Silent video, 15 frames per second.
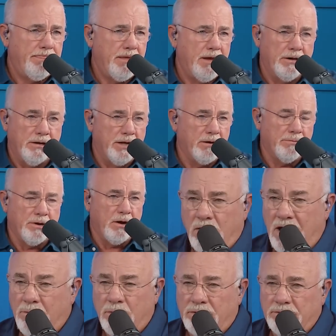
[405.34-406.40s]
And let them go.
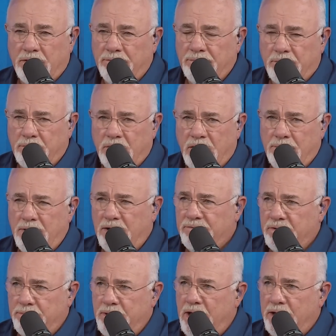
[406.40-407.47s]
I wouldn't give them their money back
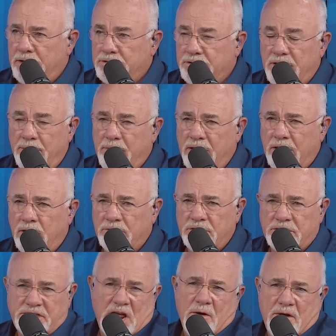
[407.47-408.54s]
for the package. And they may go,
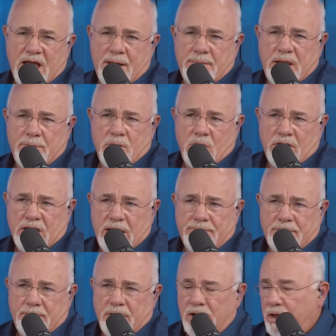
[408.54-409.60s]
just don't come anymore and
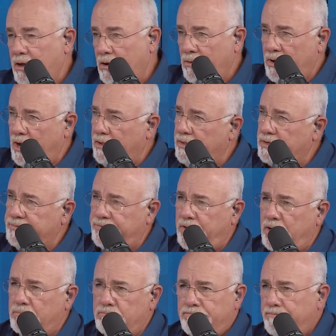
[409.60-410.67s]
keep the money. Okay, that's
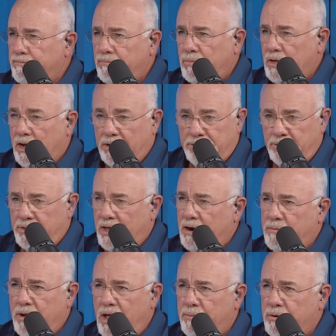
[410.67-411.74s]
fine. I'll do that.
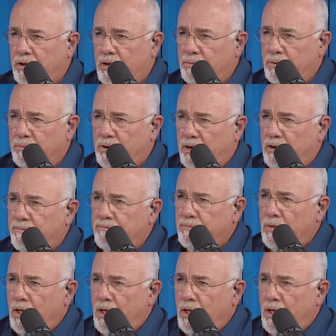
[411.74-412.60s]
I'll be happy to keep your money.